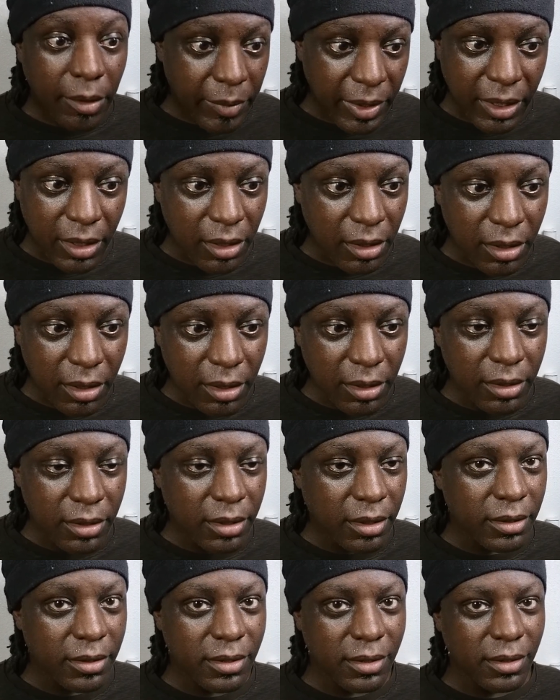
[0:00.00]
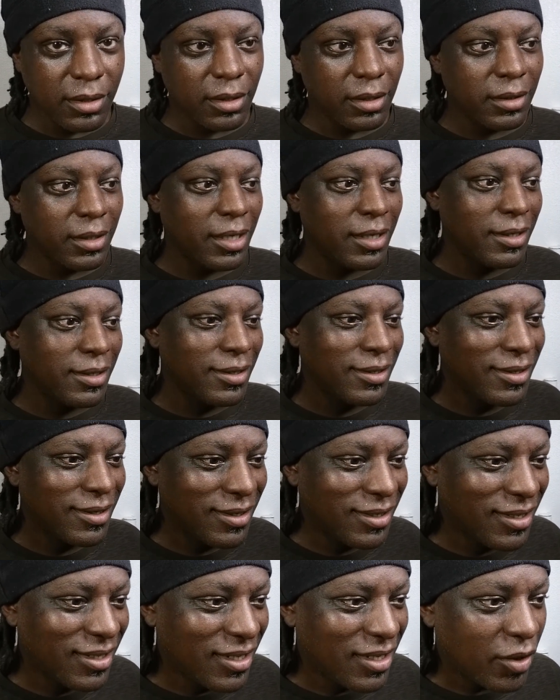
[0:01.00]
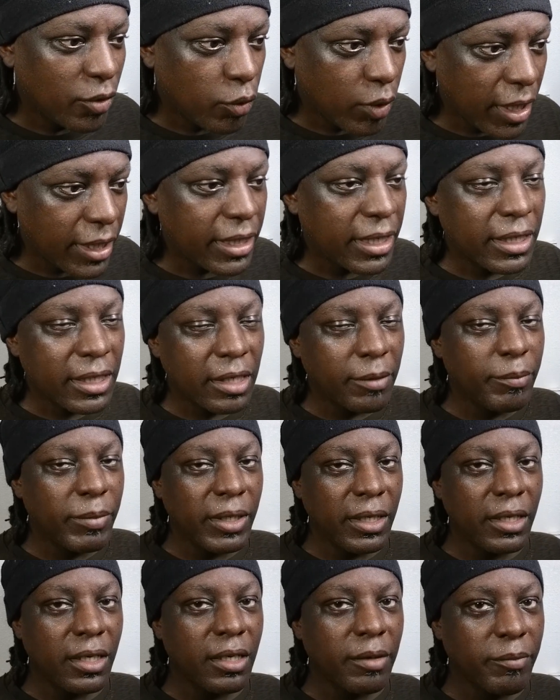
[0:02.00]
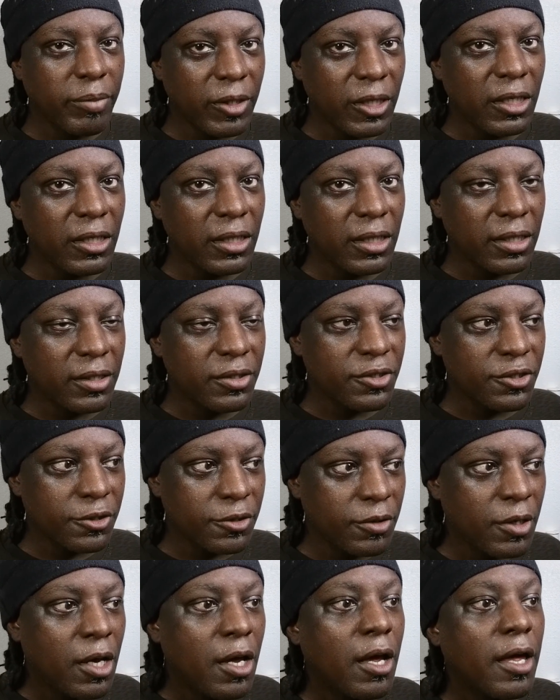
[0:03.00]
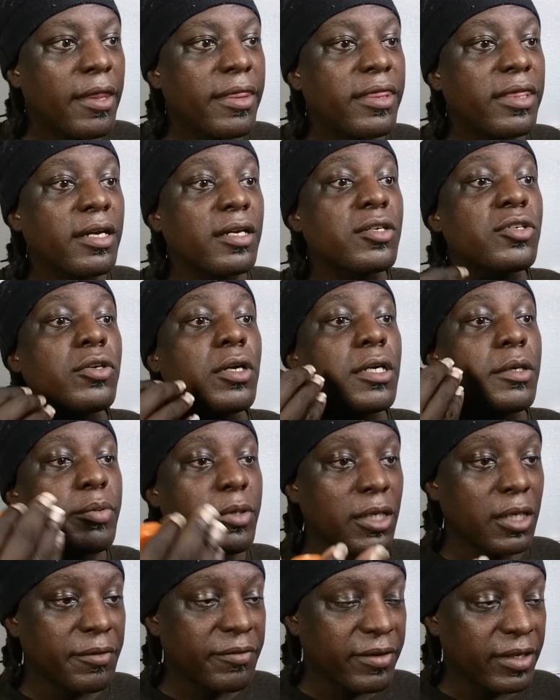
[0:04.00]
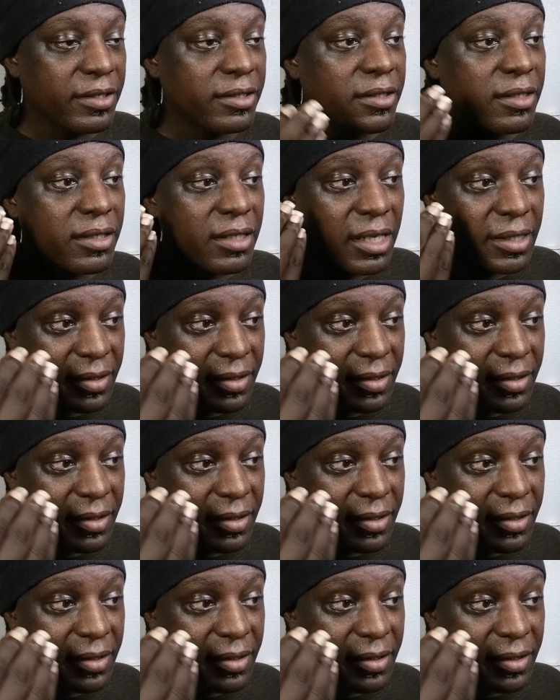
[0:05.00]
I mean, it's not right. It can be completely untrue. They're trying to put on face.